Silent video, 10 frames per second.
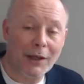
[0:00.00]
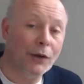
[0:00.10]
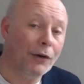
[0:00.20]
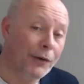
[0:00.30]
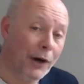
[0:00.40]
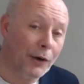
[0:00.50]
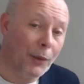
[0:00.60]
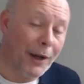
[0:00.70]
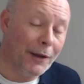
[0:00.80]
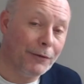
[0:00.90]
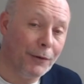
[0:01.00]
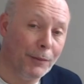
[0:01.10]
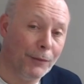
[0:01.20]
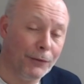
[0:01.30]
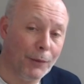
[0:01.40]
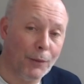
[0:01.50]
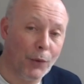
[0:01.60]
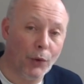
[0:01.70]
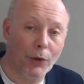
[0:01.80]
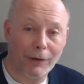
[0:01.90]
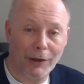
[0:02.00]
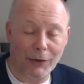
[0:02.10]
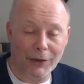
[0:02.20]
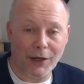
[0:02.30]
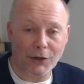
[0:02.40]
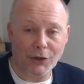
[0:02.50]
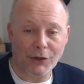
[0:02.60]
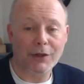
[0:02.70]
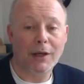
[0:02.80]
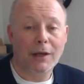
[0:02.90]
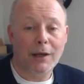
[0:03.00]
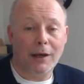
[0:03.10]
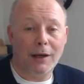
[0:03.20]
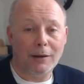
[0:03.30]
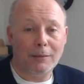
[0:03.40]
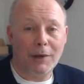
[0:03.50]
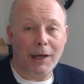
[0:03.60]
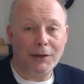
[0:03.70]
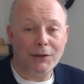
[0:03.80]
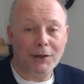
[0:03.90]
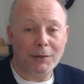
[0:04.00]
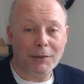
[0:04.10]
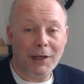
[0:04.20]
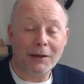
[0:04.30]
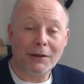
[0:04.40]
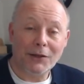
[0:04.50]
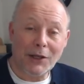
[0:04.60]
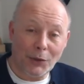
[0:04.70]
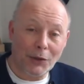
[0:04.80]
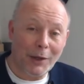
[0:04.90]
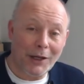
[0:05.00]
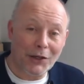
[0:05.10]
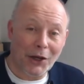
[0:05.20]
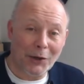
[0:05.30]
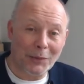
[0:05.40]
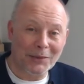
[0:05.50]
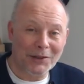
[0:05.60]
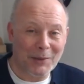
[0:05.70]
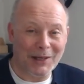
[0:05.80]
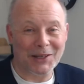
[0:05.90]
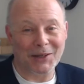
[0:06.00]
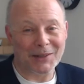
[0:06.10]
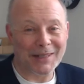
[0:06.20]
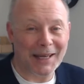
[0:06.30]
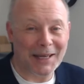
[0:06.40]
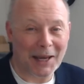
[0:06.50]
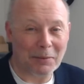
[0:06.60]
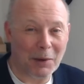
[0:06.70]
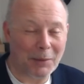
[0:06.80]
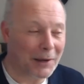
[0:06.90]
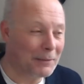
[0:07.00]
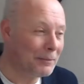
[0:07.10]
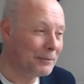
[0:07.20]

They're not far away from all of our locations. See you on the beach, I hope. Speak soon. Take care. Bye-bye.